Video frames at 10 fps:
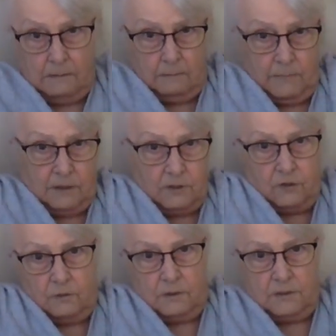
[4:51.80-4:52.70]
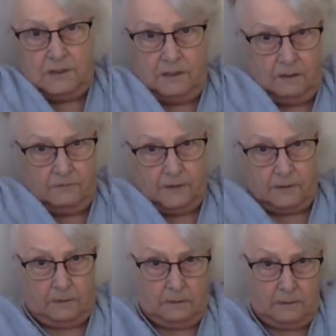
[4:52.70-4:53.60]
make sure it's
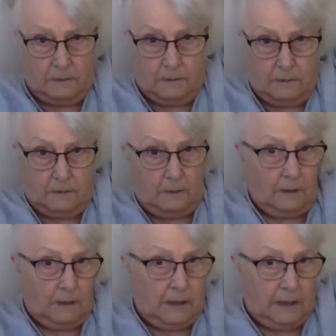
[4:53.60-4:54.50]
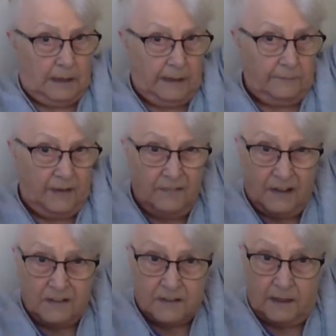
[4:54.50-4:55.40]
even. And then
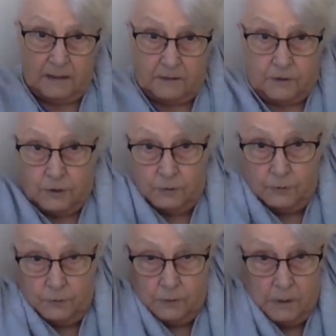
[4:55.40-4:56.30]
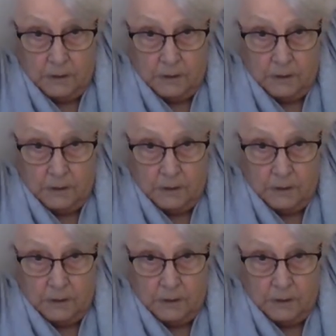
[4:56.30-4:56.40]
they said to